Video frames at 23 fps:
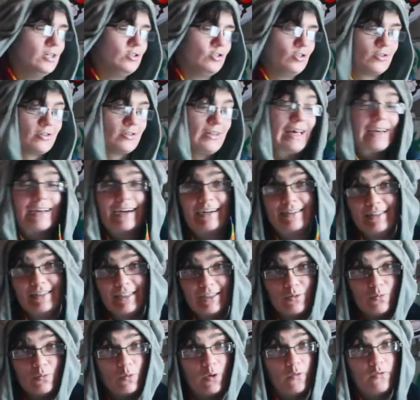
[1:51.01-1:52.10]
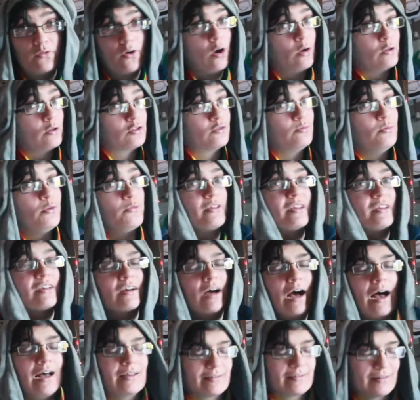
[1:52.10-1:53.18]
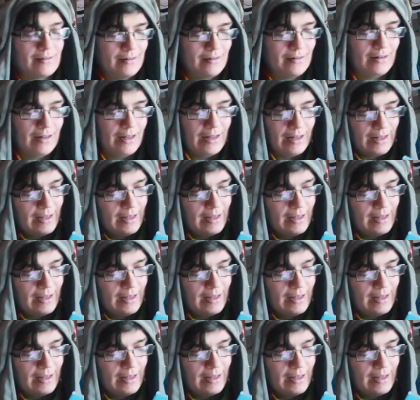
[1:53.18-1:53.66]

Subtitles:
just like I did with Howl's Moving Castle.